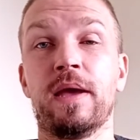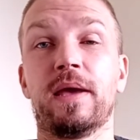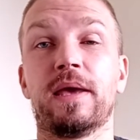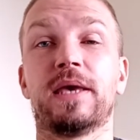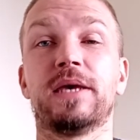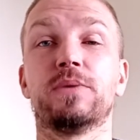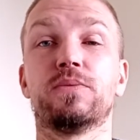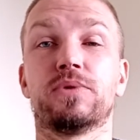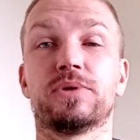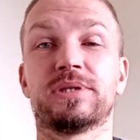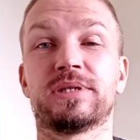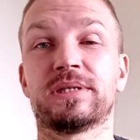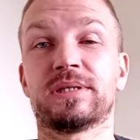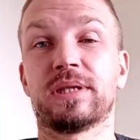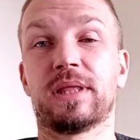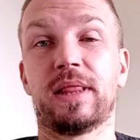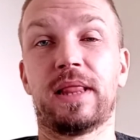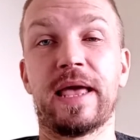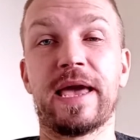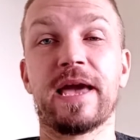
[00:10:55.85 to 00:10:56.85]
he will
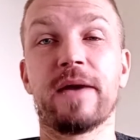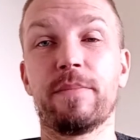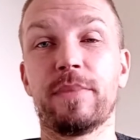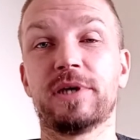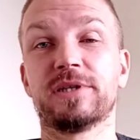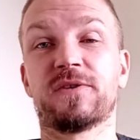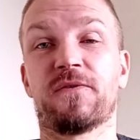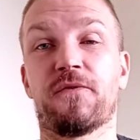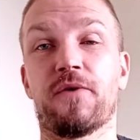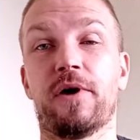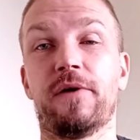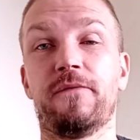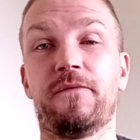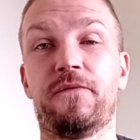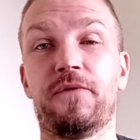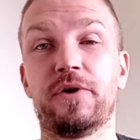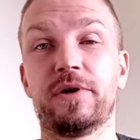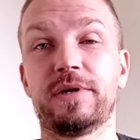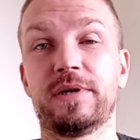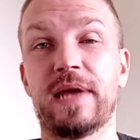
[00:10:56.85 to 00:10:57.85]
slam his front
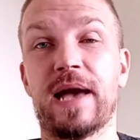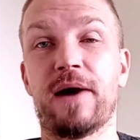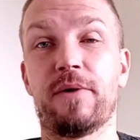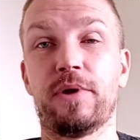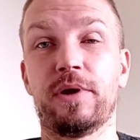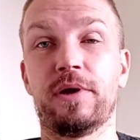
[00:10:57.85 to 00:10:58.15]
foot down